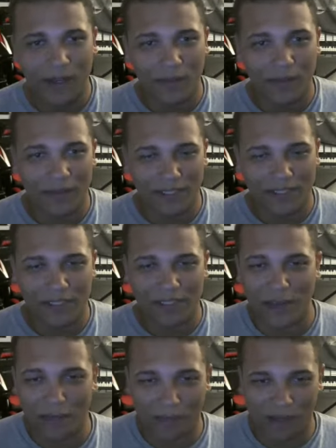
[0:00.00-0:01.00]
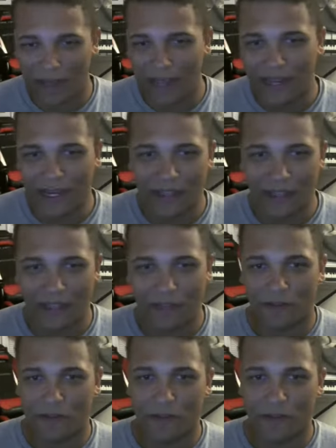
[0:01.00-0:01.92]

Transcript: because you're not buying anything from